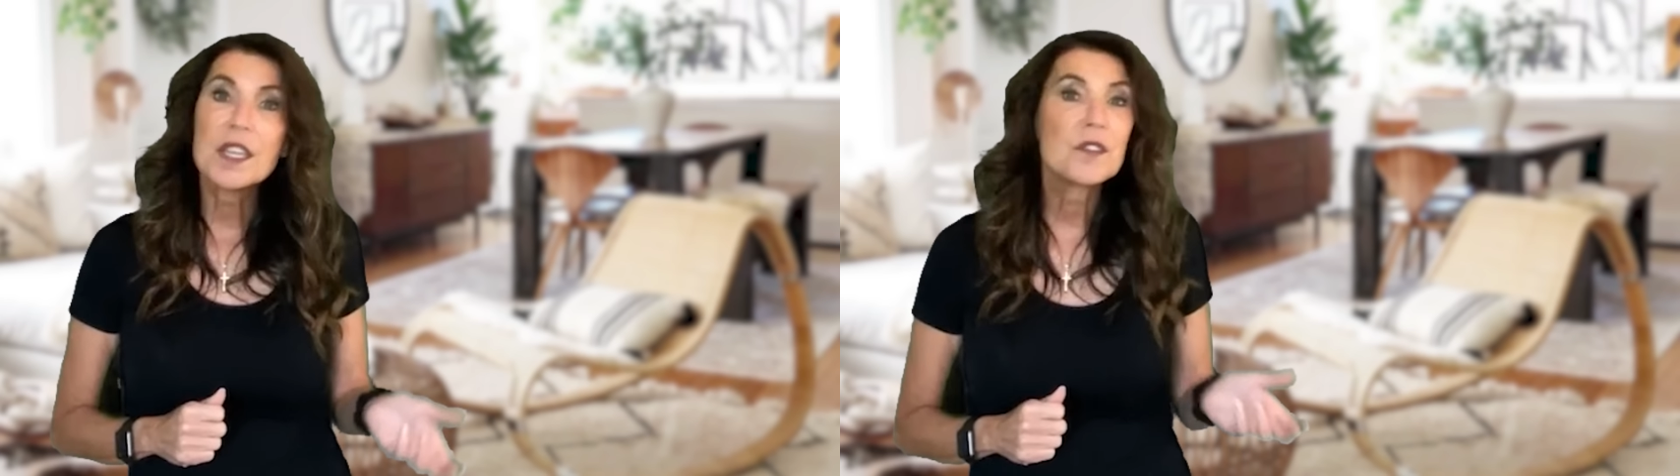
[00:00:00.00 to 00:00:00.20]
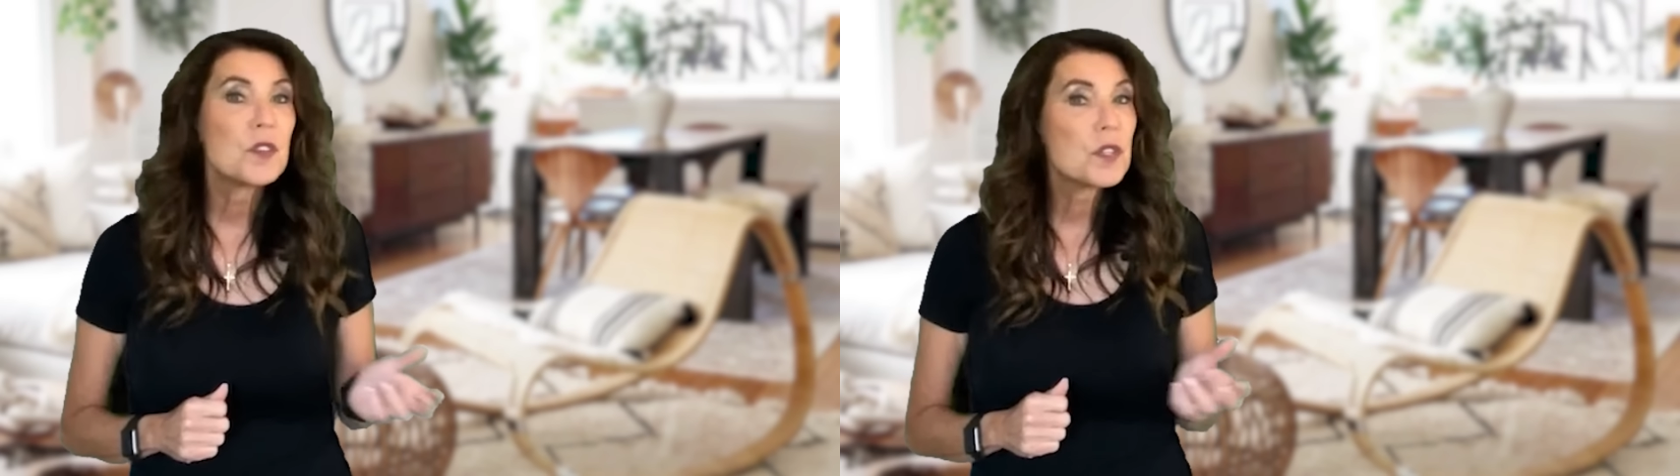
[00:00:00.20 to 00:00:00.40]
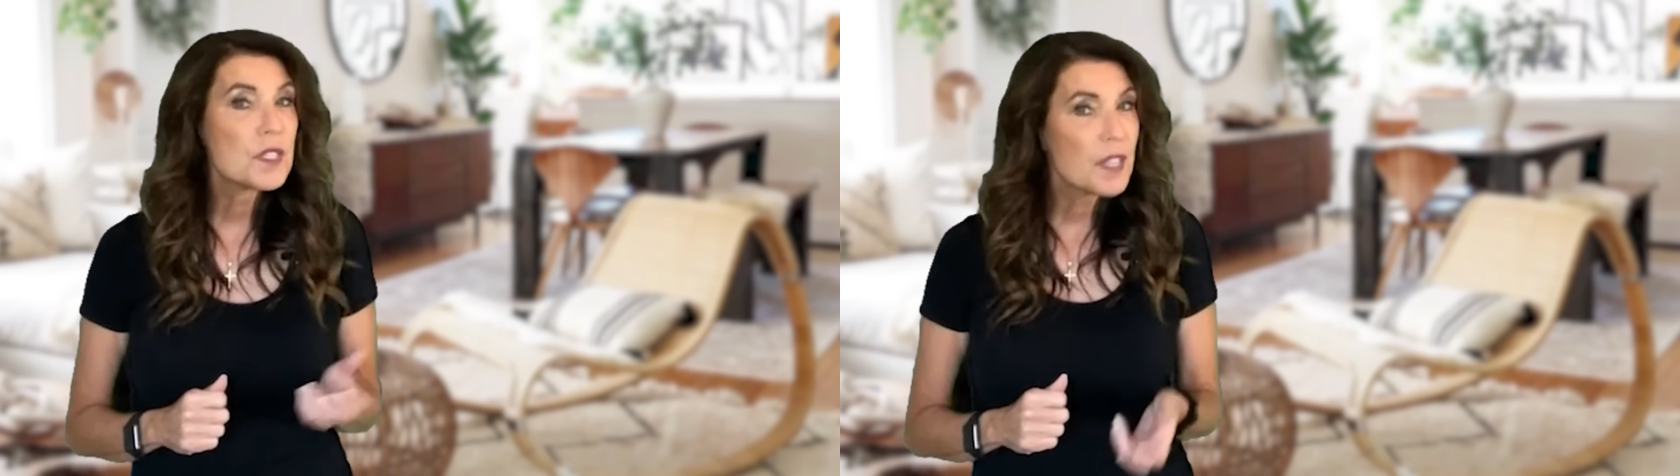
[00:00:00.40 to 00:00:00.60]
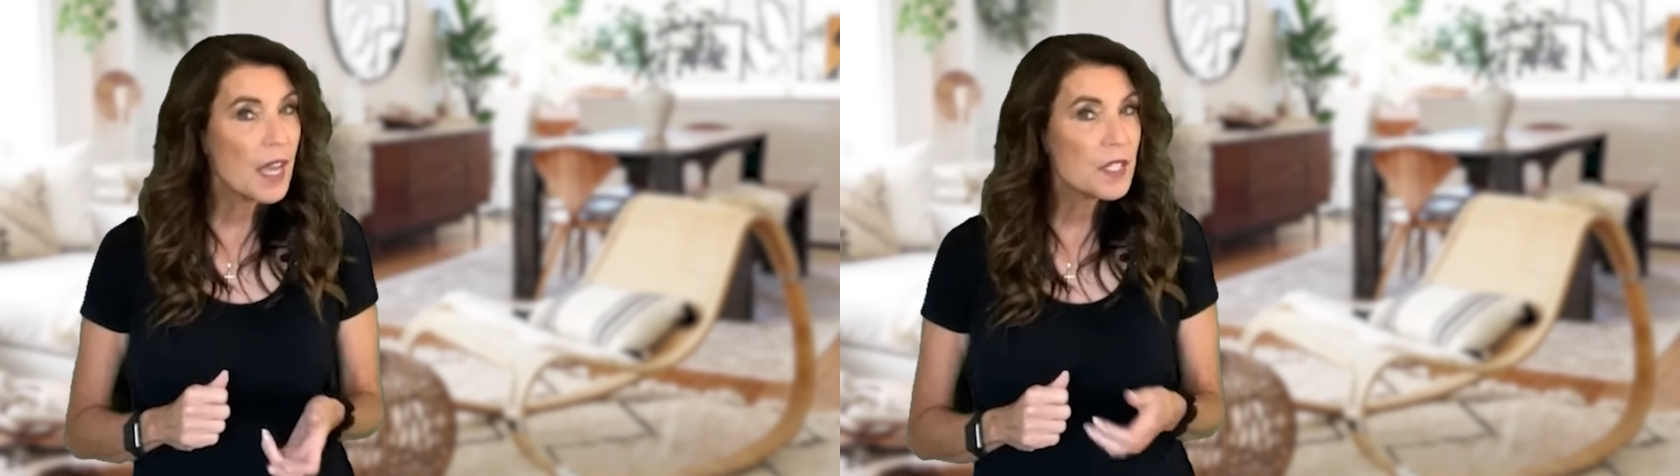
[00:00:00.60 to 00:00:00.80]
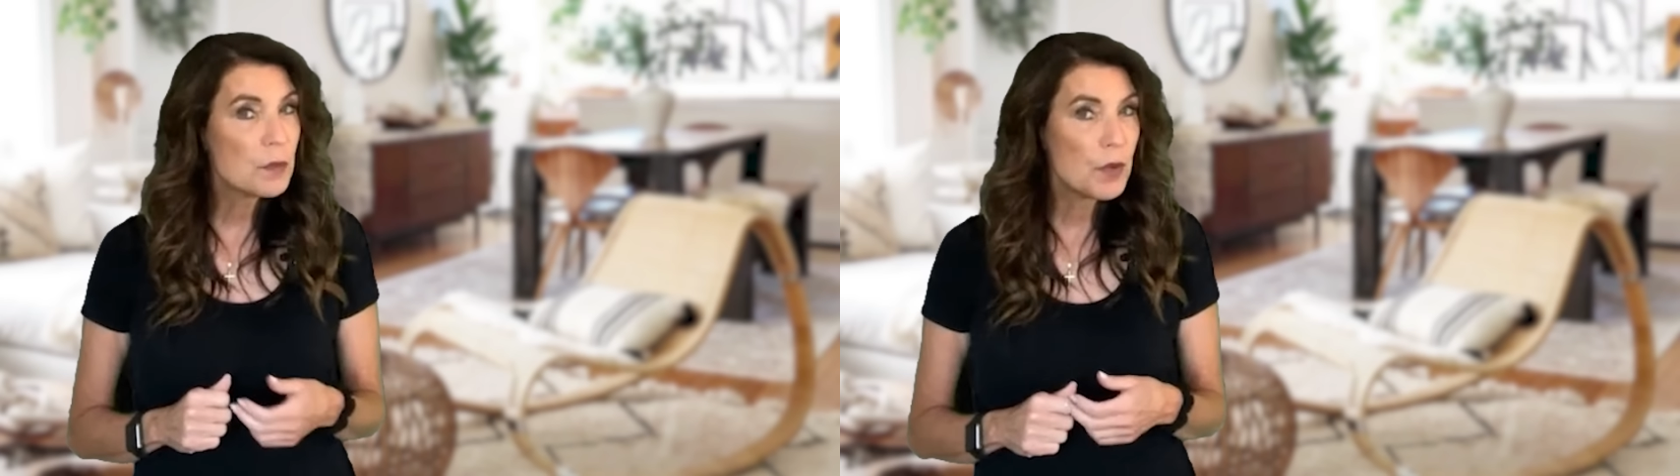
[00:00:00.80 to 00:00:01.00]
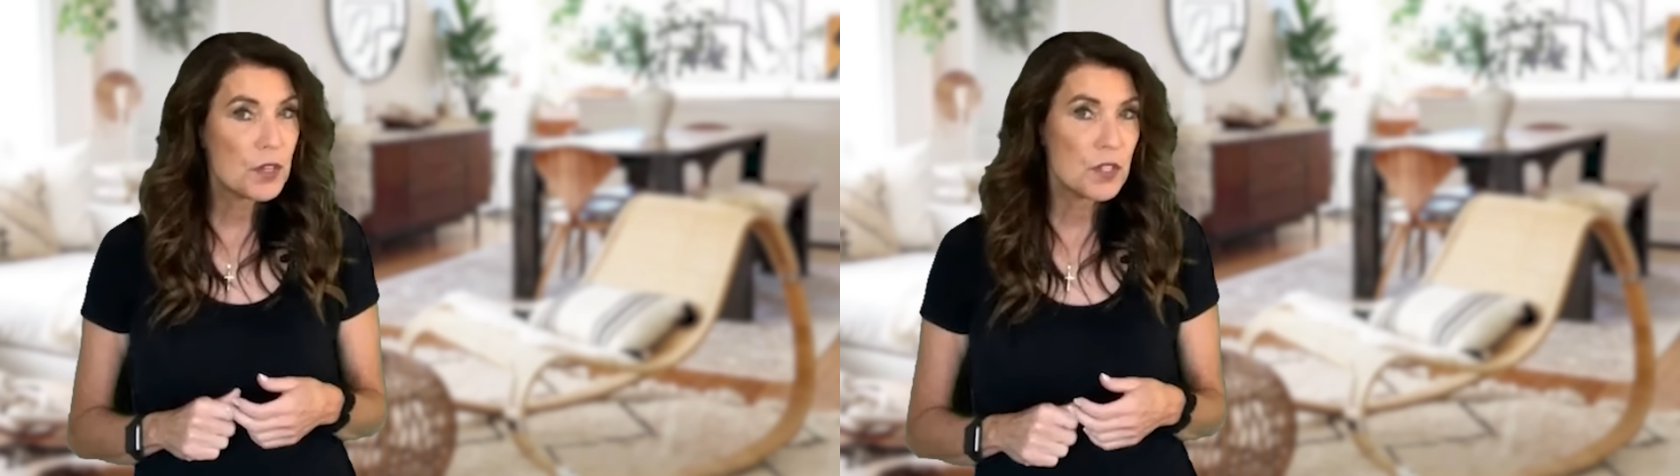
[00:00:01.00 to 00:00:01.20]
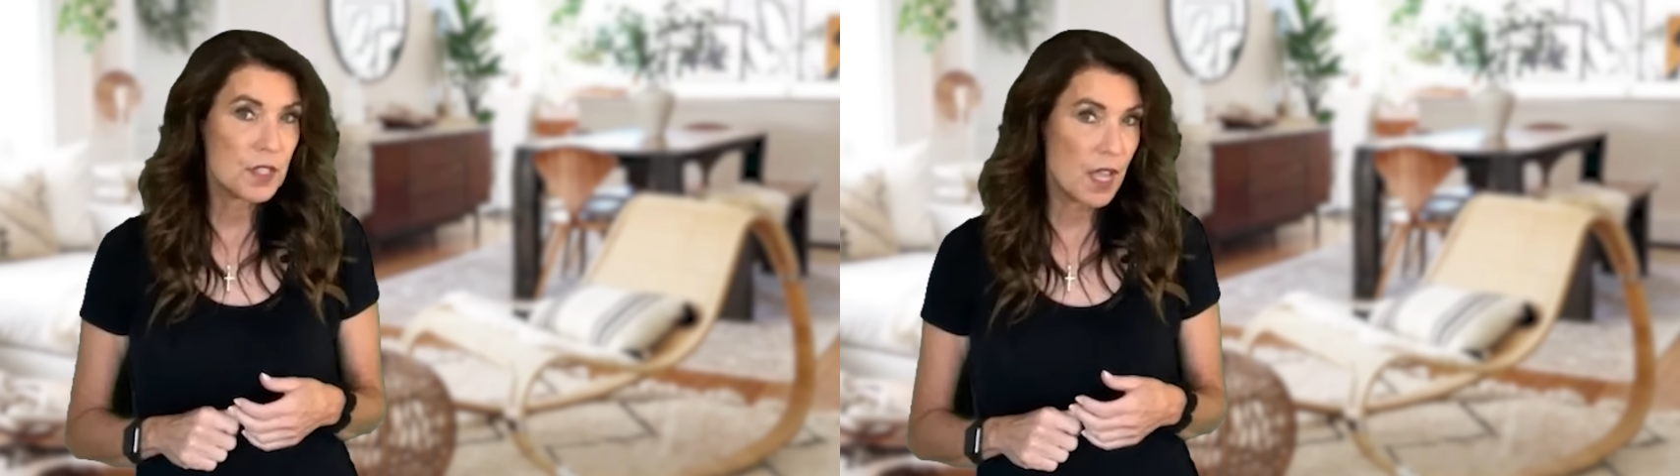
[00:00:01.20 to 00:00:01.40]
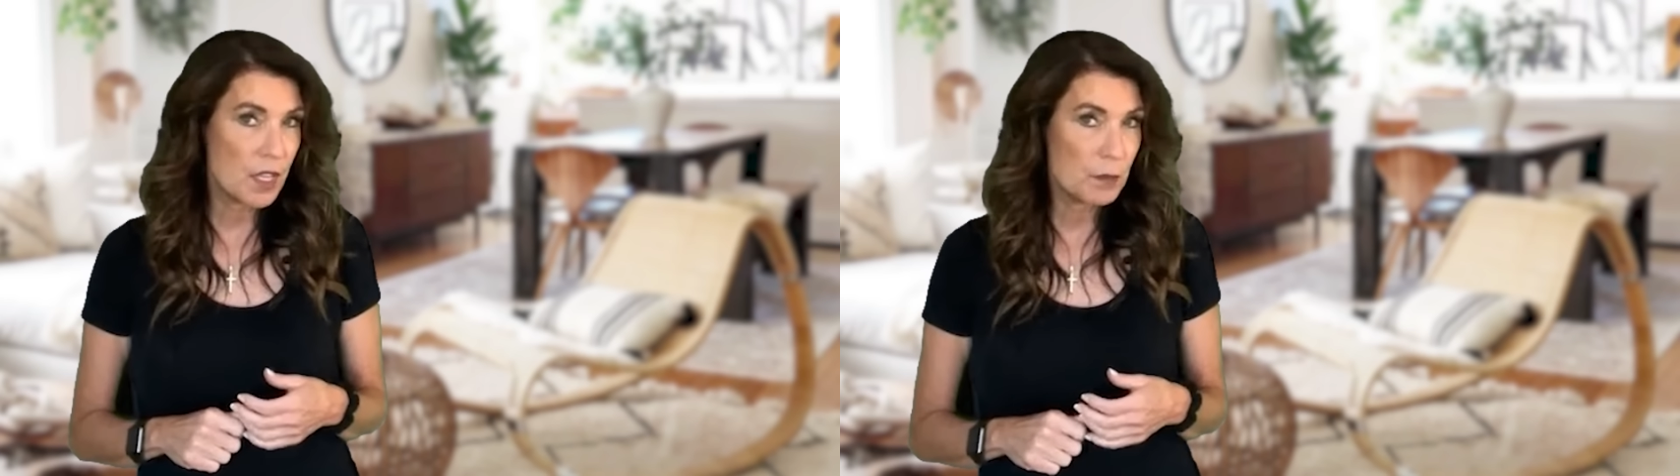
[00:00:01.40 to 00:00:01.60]
If you decide to
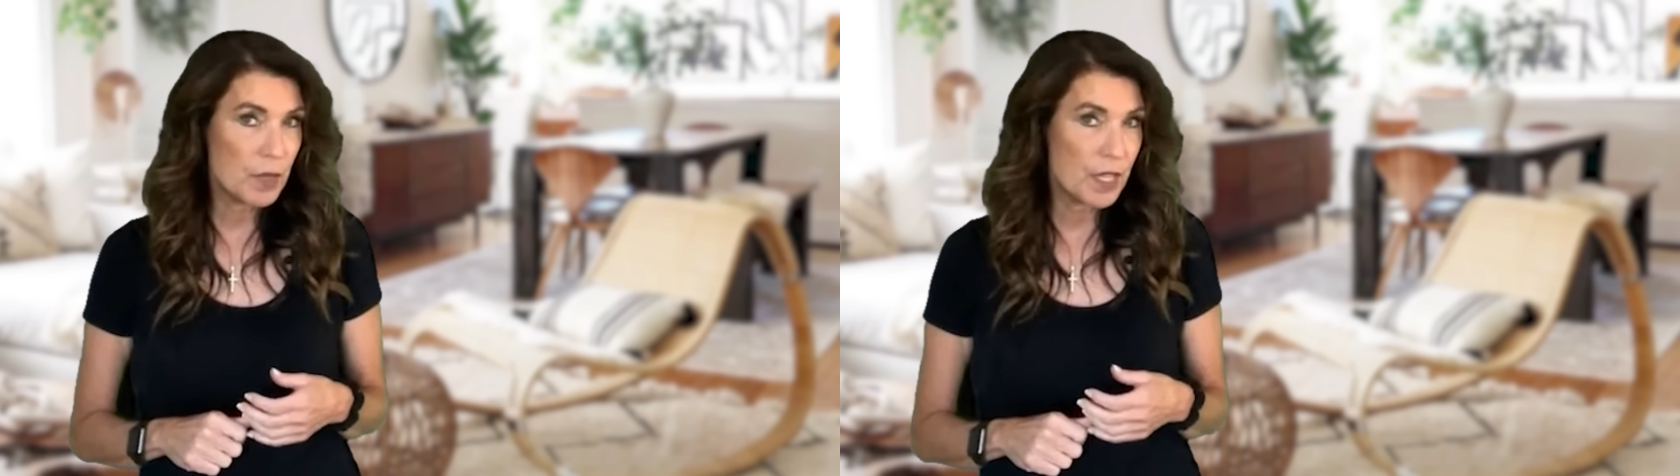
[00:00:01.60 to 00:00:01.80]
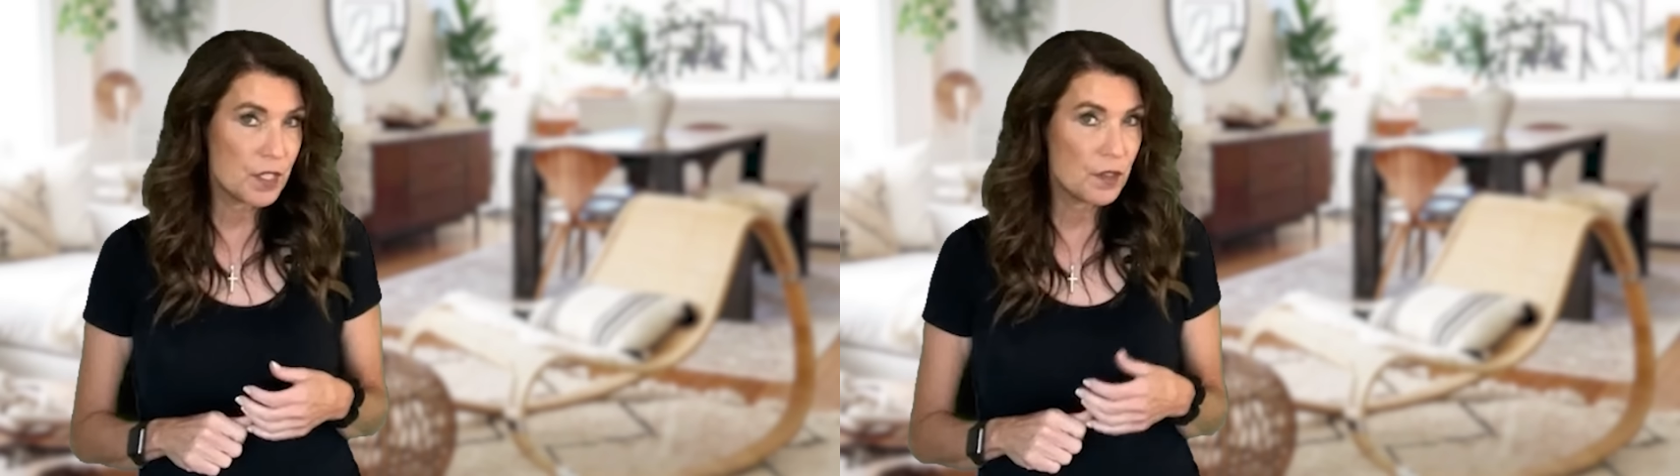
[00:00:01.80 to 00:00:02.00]
purchase houseplants